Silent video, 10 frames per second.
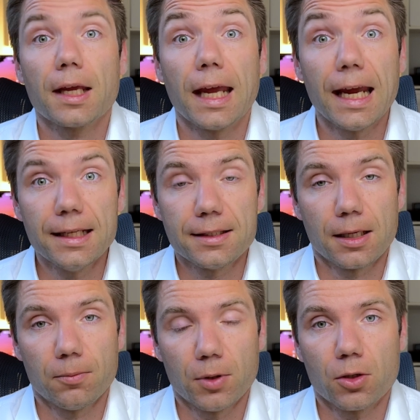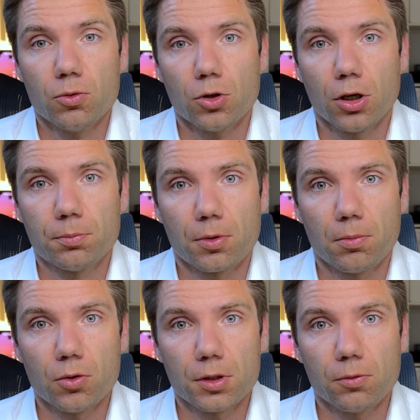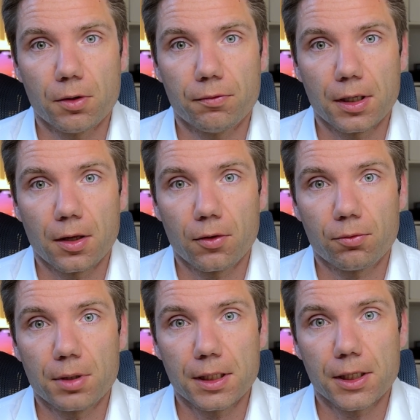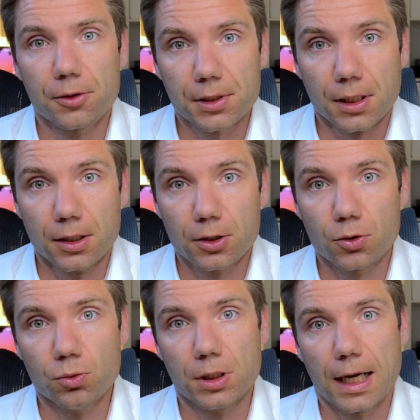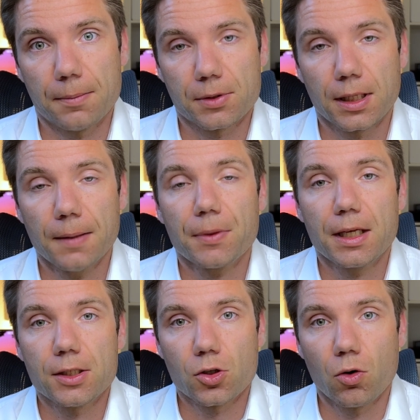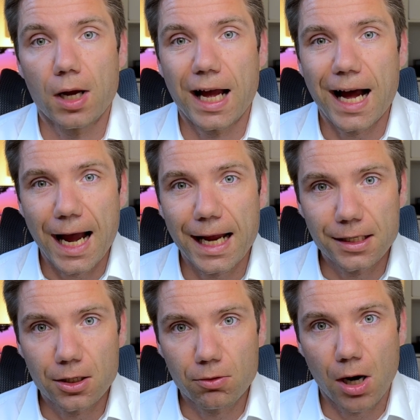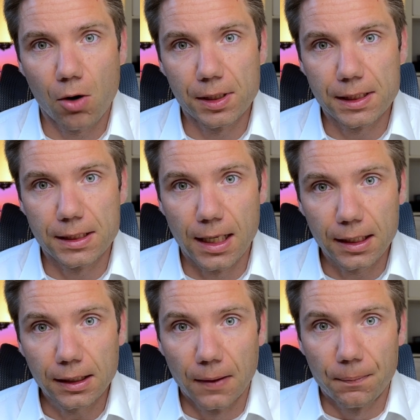and someone who got promoted within 3 years 2 times. So I know how it's done.